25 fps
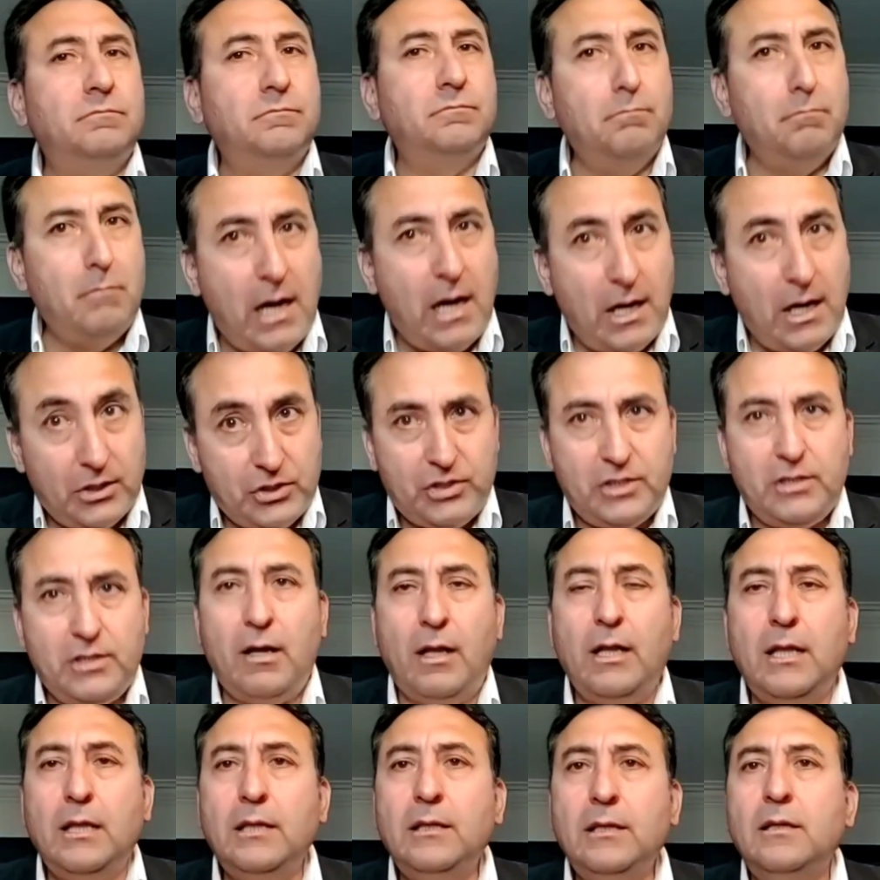
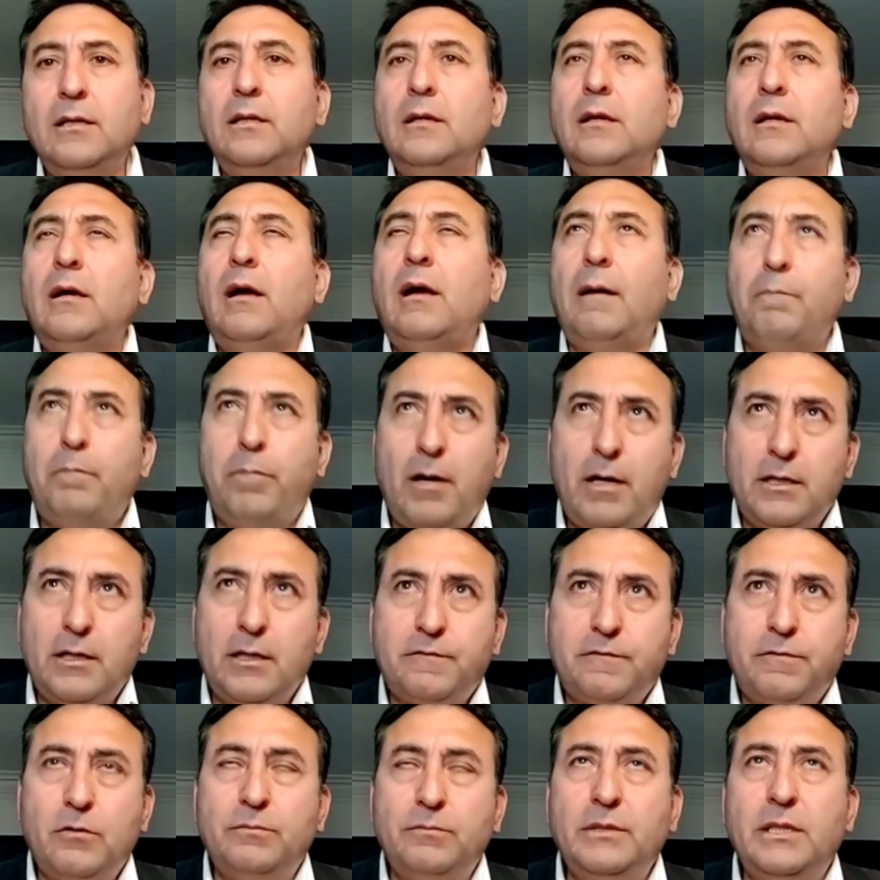marginal, apart
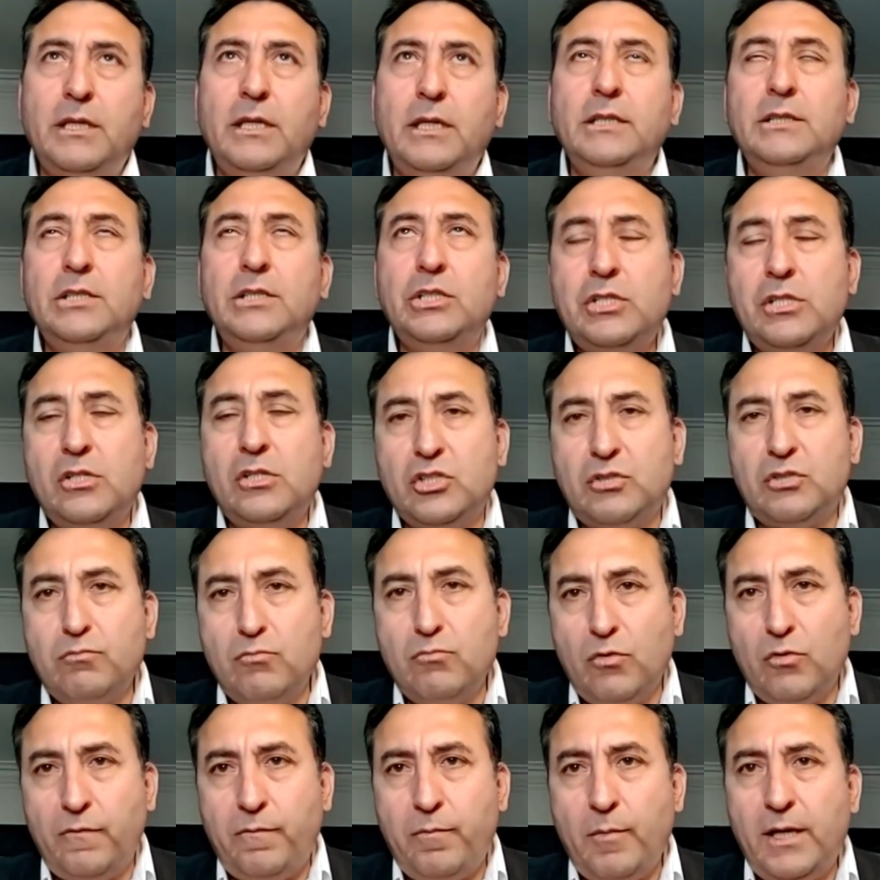from the indigenous
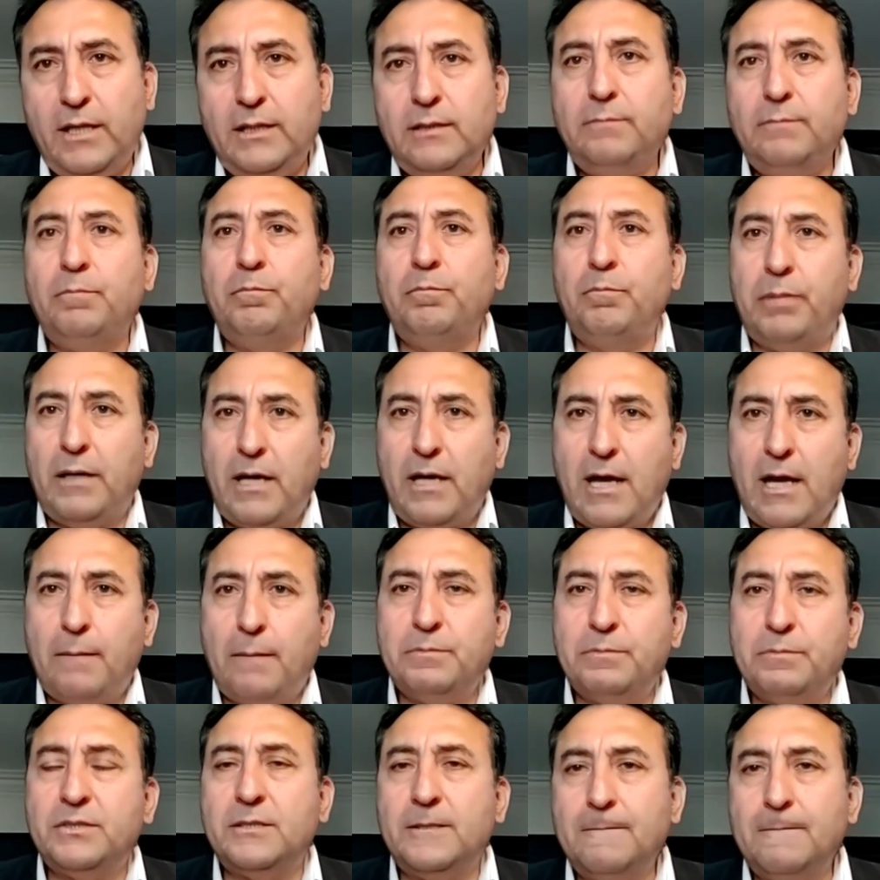movement,
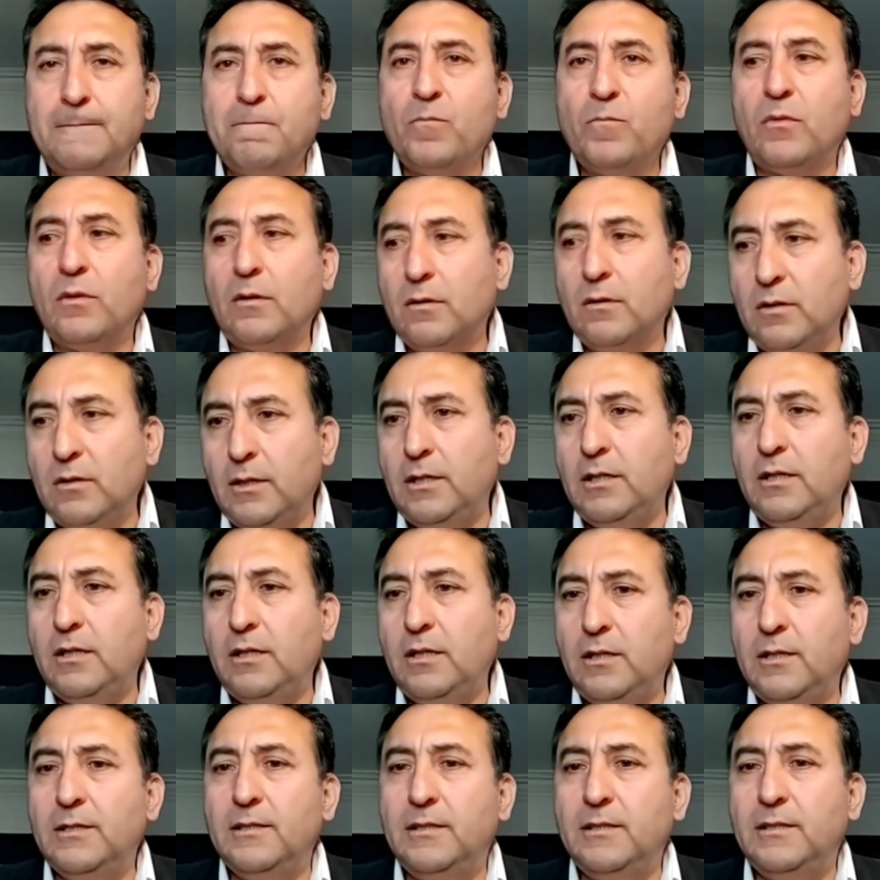perhaps
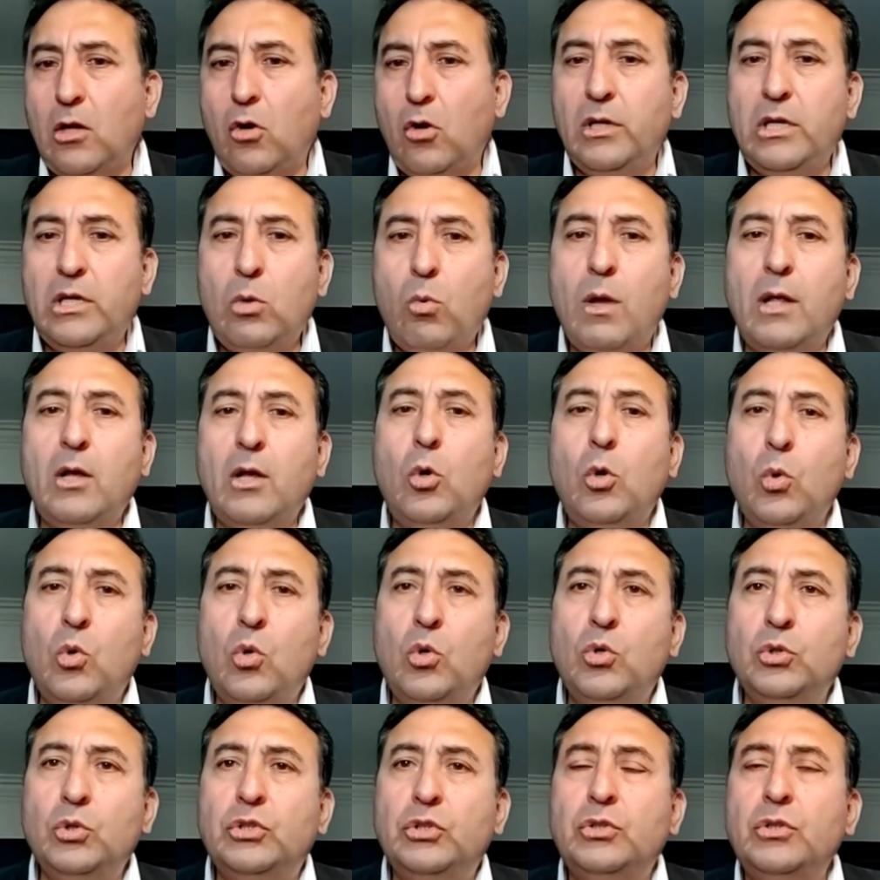the only one who
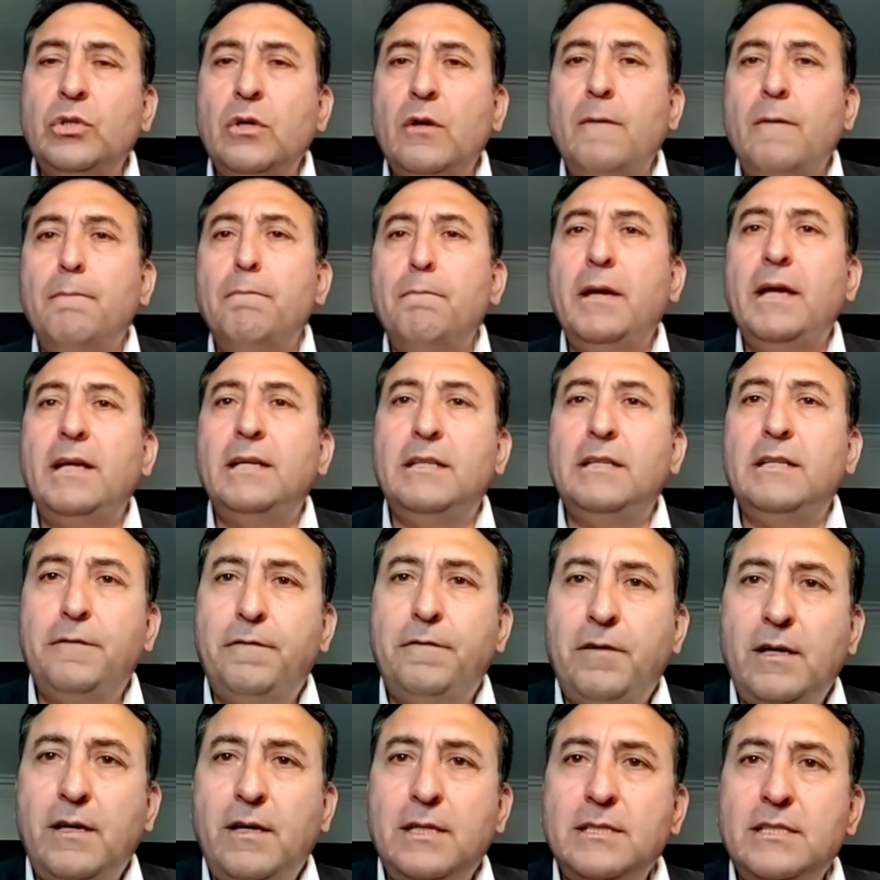could make
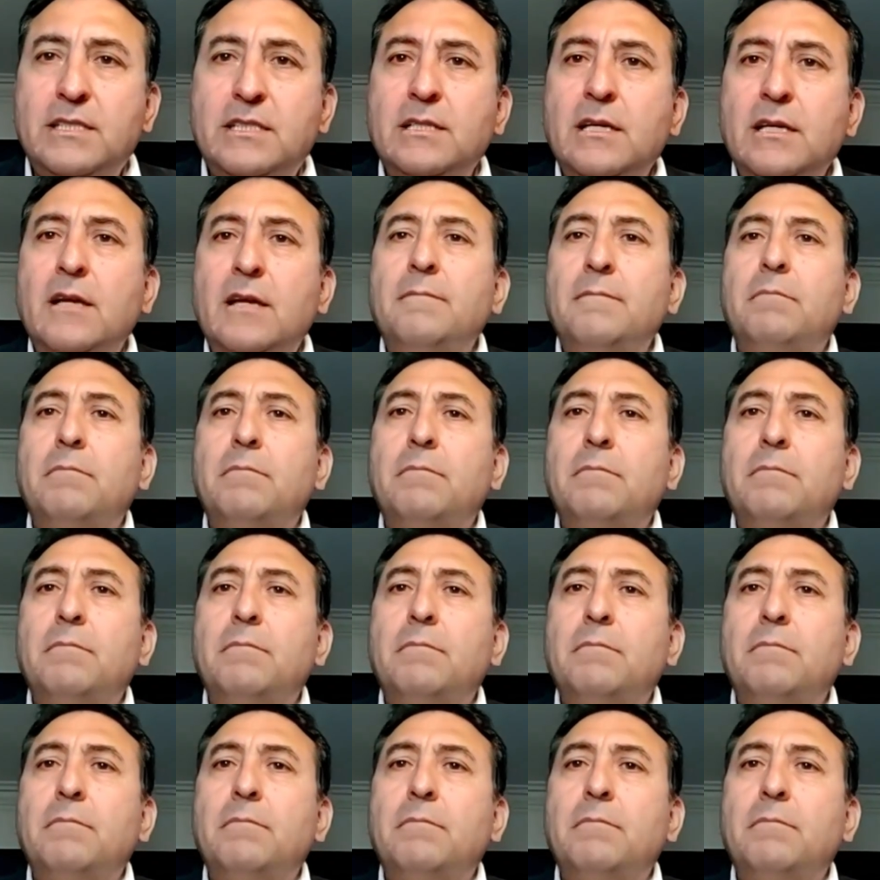difference.